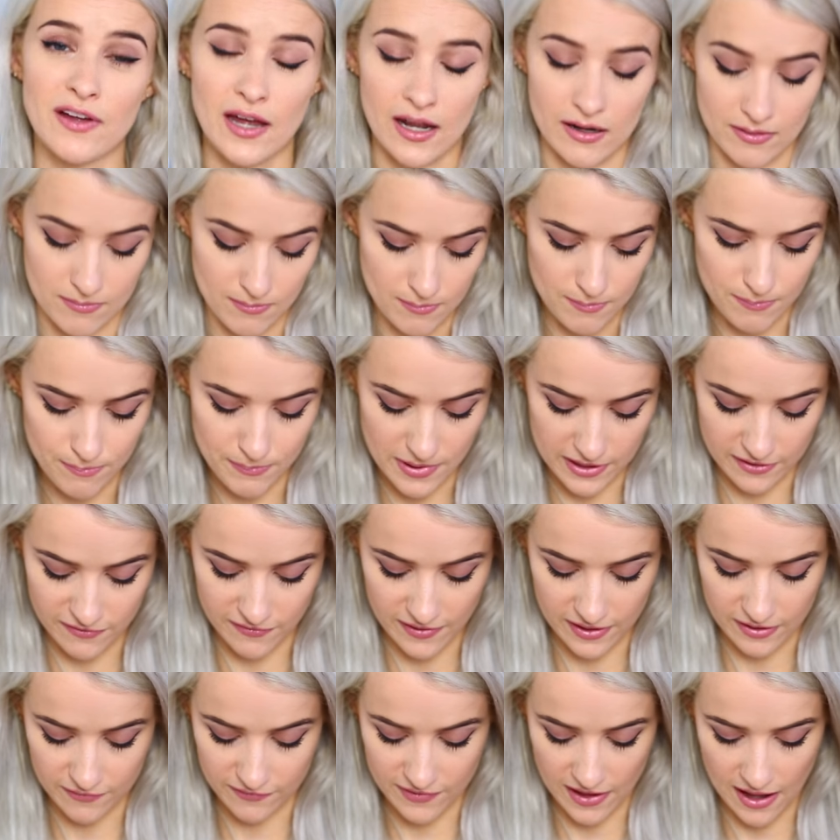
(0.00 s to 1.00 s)
fan
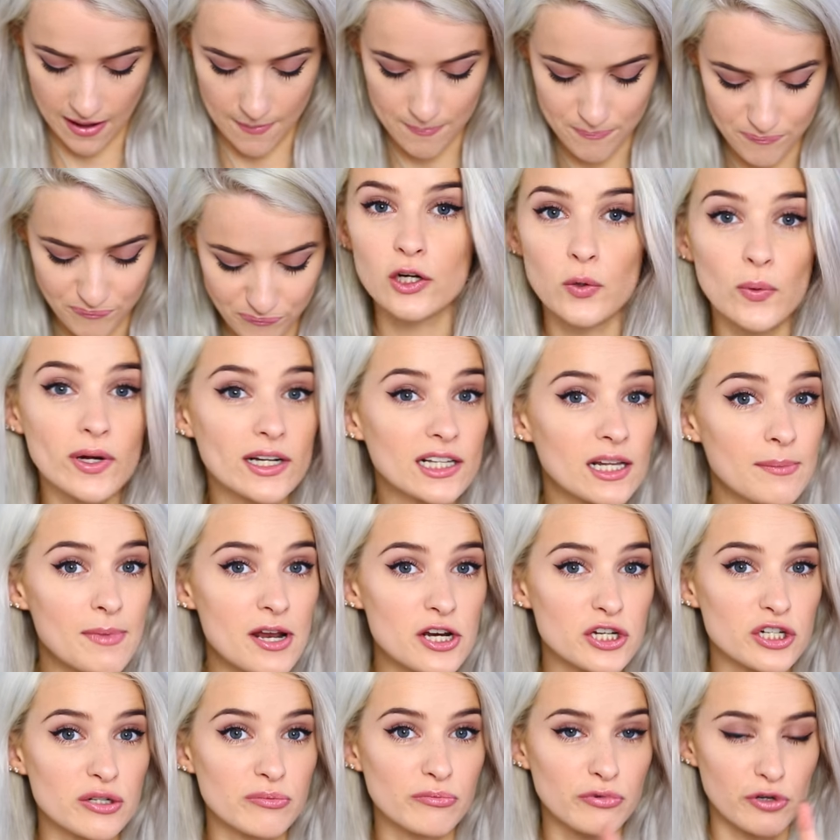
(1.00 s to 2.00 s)
of that. I'll quickly
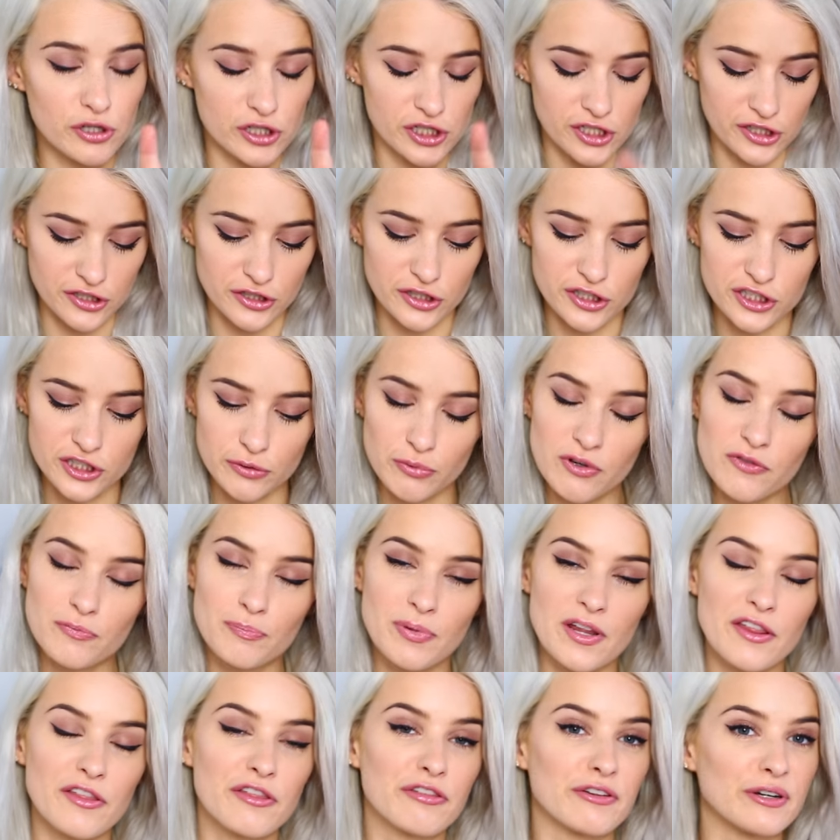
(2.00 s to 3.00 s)
mention brushes just so
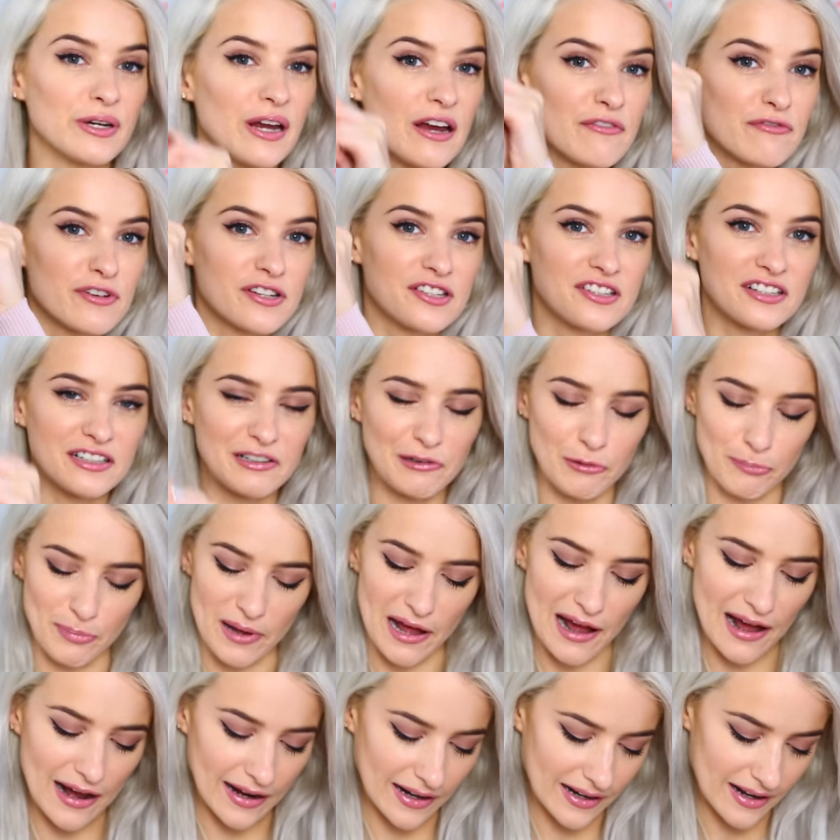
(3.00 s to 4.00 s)
we've been through every single
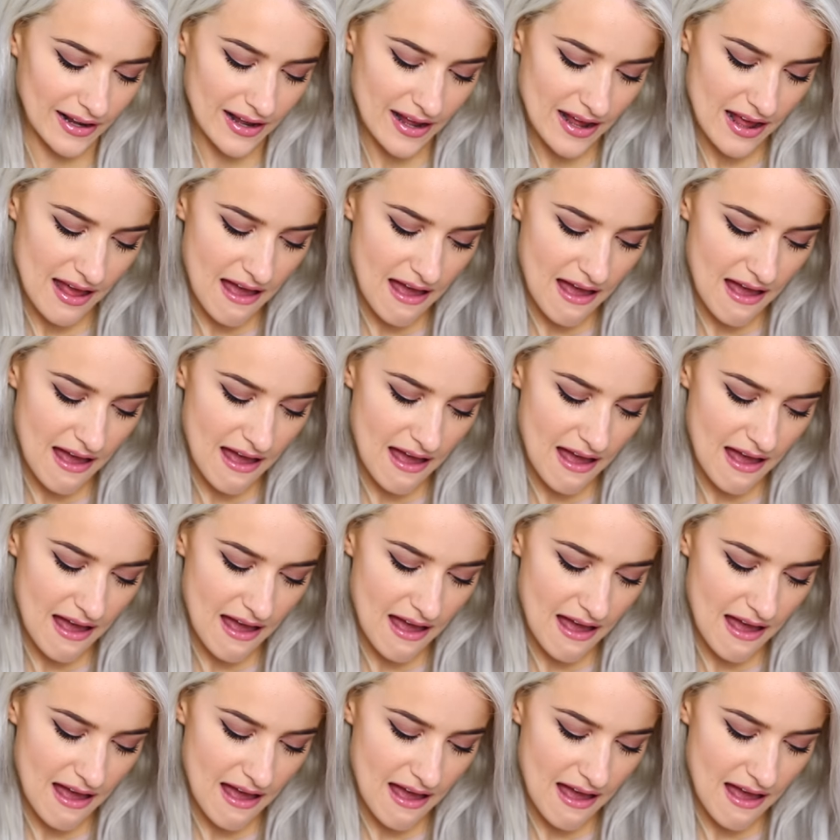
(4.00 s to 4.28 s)
bag.